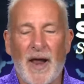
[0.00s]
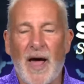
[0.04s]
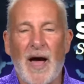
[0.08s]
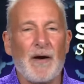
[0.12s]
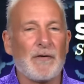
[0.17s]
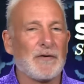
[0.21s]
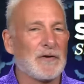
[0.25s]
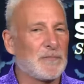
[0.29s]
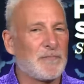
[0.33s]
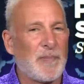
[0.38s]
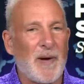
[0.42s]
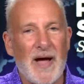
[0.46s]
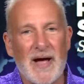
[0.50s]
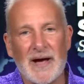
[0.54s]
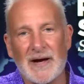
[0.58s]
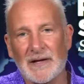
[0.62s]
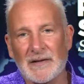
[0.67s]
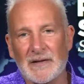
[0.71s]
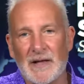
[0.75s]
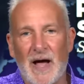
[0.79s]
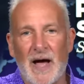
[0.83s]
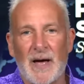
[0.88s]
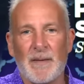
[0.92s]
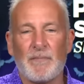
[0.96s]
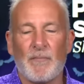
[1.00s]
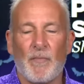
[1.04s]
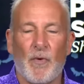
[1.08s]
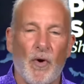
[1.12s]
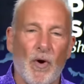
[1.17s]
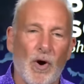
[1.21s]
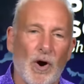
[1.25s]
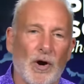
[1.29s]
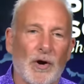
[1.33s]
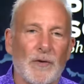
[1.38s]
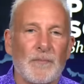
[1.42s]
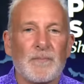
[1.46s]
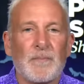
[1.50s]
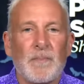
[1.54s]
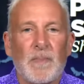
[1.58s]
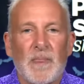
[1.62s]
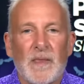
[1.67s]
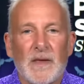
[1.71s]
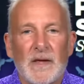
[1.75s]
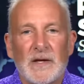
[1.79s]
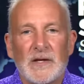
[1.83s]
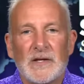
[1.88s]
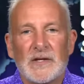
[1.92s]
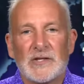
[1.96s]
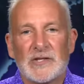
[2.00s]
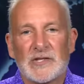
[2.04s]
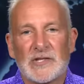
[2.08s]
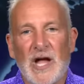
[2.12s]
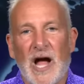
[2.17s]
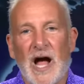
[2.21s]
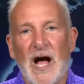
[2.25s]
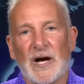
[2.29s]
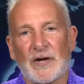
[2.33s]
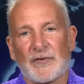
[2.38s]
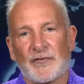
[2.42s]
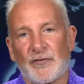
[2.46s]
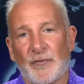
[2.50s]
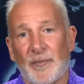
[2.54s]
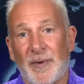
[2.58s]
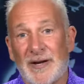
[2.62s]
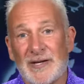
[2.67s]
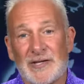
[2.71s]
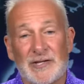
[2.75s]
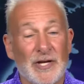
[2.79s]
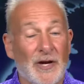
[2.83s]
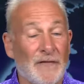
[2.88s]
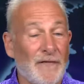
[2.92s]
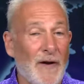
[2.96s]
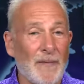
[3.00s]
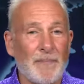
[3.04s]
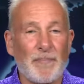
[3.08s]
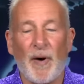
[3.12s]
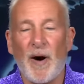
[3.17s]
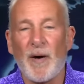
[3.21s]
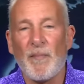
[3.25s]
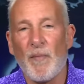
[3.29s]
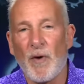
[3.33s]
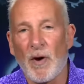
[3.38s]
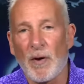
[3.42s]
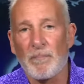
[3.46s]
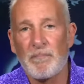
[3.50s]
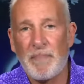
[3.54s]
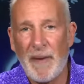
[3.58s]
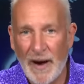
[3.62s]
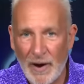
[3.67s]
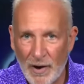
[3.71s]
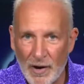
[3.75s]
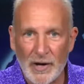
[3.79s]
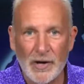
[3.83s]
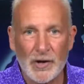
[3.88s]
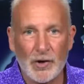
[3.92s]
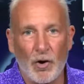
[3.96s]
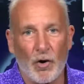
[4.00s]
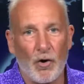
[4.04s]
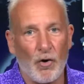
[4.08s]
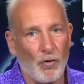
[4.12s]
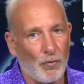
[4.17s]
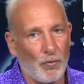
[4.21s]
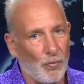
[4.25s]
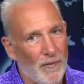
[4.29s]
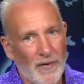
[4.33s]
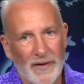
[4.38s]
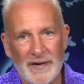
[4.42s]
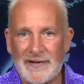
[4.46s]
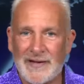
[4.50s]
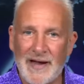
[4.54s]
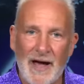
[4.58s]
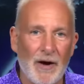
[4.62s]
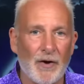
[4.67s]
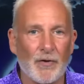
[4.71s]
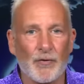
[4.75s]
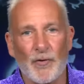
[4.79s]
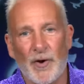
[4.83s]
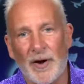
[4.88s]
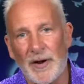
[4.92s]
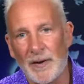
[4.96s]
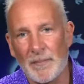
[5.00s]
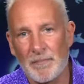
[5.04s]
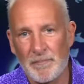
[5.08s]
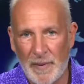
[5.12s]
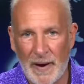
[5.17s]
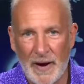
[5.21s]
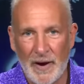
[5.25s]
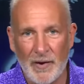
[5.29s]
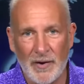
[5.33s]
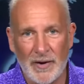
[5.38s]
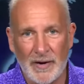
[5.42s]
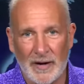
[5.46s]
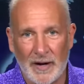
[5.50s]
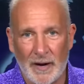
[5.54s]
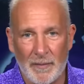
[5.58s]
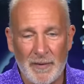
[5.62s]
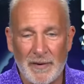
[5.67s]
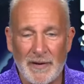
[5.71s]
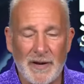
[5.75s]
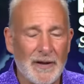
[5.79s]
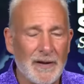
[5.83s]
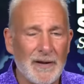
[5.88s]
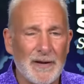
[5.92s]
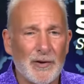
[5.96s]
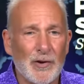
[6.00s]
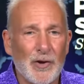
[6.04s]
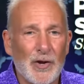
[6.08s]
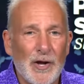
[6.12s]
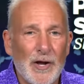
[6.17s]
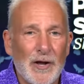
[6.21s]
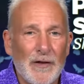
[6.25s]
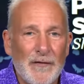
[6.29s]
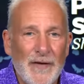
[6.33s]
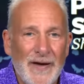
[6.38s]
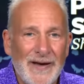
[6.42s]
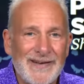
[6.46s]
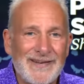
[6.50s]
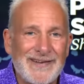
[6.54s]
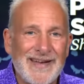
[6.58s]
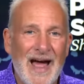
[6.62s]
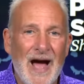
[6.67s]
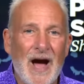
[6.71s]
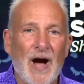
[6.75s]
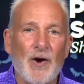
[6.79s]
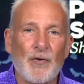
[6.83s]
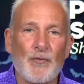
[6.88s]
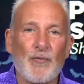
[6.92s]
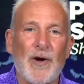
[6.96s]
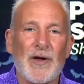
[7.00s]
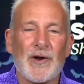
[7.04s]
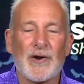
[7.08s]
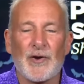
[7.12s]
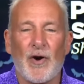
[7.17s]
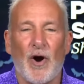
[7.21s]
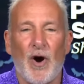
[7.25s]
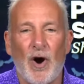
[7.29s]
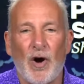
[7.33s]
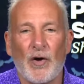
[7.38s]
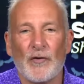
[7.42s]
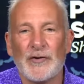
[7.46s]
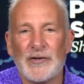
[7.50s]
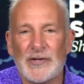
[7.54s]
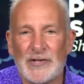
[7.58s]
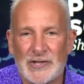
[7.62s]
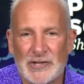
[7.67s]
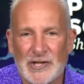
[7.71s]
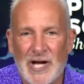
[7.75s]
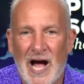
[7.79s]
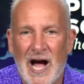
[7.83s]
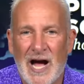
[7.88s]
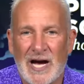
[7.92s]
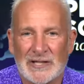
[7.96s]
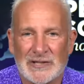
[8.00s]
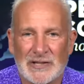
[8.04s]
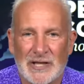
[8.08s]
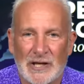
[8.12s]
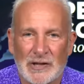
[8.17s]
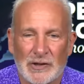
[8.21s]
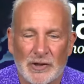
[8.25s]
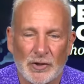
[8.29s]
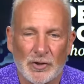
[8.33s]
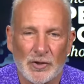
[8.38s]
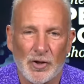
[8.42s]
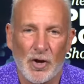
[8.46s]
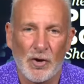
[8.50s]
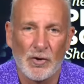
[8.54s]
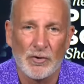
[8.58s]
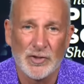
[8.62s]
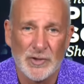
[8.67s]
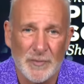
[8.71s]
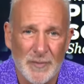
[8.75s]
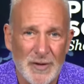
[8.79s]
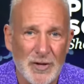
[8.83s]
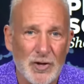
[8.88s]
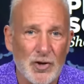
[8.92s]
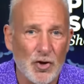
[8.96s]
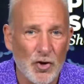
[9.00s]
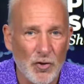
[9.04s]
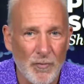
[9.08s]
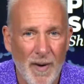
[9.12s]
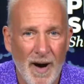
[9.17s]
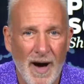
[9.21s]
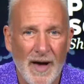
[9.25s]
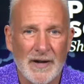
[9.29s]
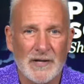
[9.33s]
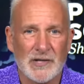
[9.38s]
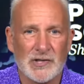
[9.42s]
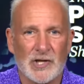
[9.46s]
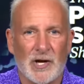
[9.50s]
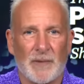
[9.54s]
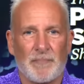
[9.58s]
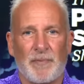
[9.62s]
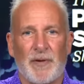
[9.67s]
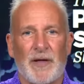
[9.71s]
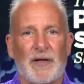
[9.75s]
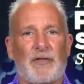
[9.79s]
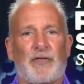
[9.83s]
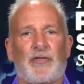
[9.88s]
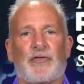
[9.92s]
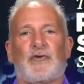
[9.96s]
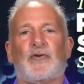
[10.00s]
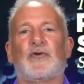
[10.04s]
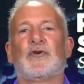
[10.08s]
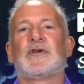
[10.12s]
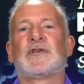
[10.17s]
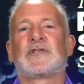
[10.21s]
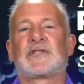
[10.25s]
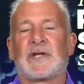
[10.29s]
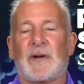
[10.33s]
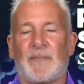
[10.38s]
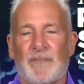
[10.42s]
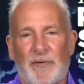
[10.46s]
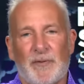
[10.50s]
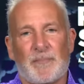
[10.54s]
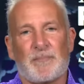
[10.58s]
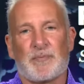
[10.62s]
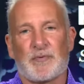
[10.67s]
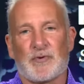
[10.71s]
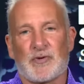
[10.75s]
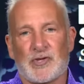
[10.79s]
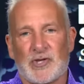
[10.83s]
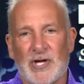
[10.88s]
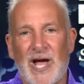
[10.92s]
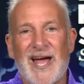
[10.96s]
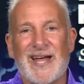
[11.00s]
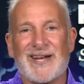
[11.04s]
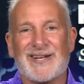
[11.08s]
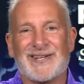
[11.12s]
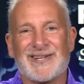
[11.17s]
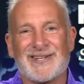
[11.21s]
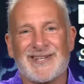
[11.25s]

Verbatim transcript: I was buying a lot more stocks for myself. I bought more Barrick Gold when they downgraded Barrick. I mean, it, they downgraded all these stocks at the lows. I mean, Newmont is up like 30 something percent.